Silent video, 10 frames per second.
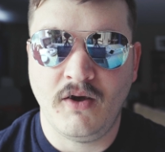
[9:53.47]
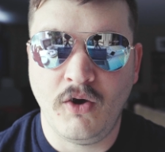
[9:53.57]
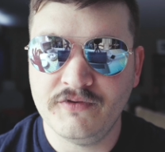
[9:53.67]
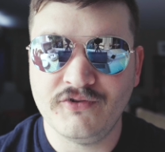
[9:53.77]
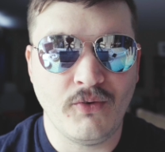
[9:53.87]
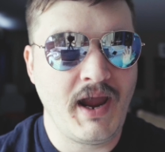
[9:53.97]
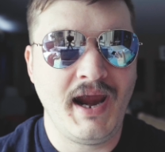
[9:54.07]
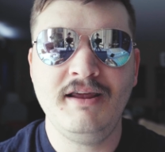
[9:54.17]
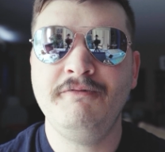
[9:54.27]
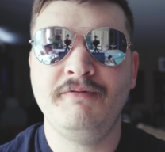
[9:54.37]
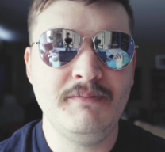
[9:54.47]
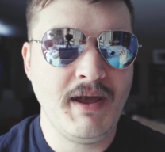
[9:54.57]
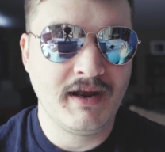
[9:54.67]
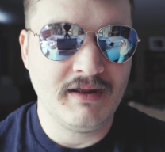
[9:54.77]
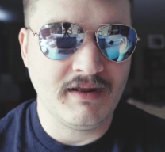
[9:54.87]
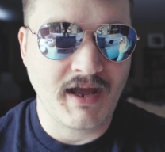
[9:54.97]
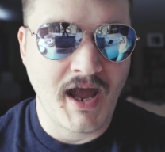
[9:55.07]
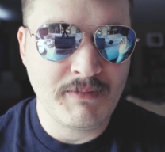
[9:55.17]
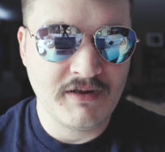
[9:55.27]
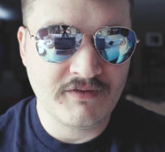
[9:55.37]
Also, any feedback in the
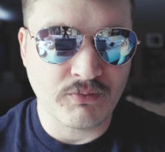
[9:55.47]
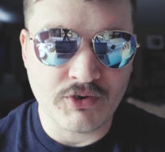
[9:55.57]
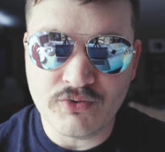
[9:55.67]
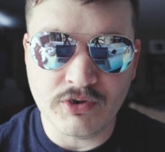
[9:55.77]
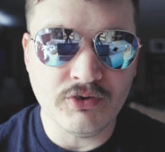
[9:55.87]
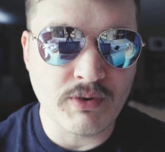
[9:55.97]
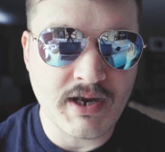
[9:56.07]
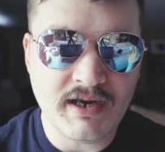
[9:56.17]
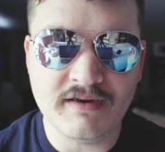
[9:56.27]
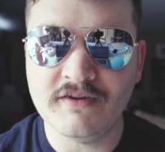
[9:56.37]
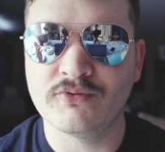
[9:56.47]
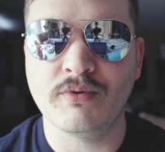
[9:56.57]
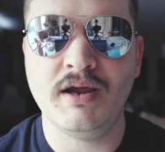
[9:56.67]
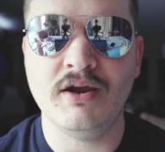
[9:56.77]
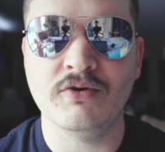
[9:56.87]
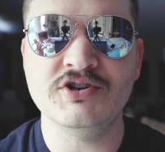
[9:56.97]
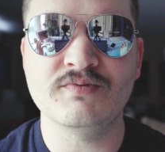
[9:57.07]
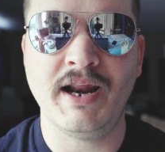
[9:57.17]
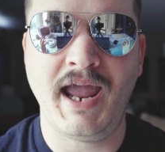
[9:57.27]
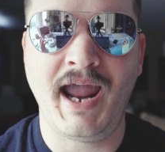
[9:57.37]
comments where you agree, disagree, or
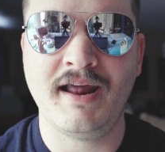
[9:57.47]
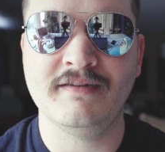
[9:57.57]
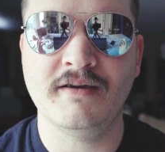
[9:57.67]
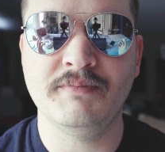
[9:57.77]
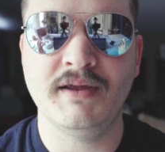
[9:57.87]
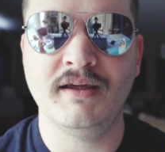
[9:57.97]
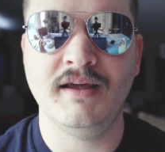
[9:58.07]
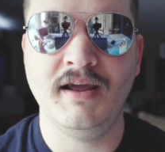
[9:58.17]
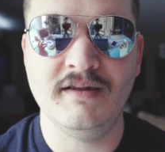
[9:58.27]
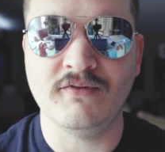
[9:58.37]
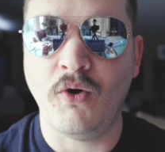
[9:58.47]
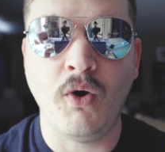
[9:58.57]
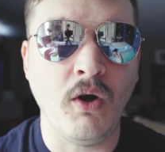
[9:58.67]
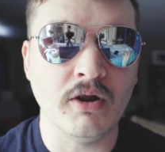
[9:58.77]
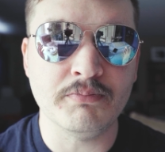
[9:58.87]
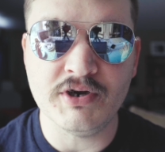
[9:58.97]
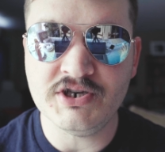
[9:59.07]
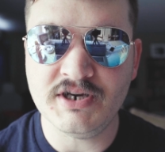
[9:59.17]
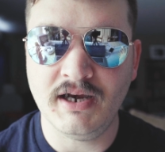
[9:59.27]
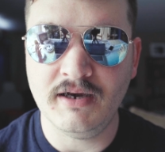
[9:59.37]
just want to add something, it's all
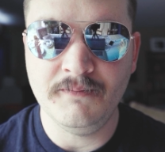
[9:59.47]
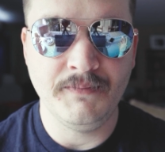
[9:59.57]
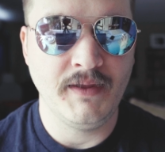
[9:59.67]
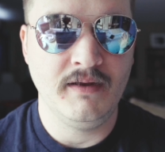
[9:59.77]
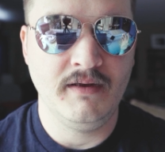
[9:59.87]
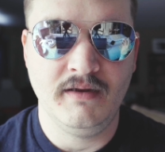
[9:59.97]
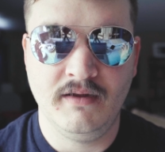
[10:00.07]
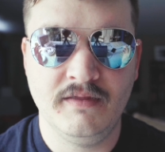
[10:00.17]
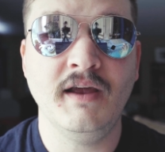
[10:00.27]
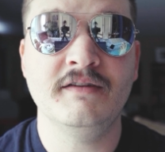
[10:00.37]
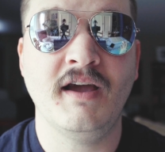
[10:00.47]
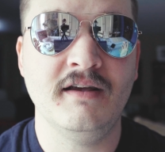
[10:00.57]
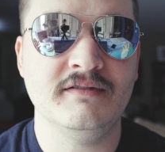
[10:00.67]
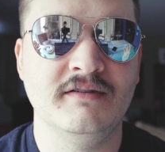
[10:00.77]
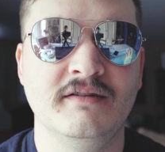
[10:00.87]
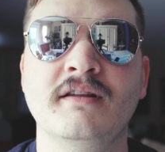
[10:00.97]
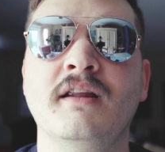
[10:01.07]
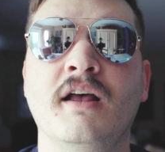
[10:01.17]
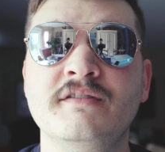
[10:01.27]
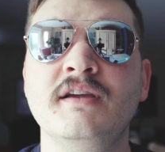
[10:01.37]
appreciated. Thanks, guys.
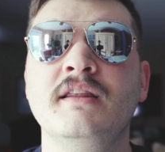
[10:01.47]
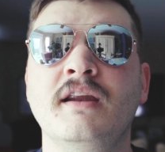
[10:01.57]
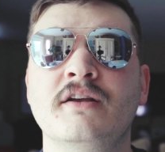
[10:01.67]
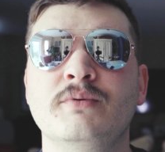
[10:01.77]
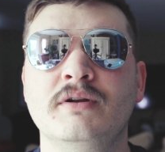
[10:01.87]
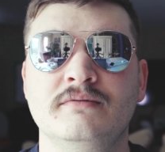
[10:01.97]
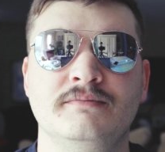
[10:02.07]
I'll see you in the next one.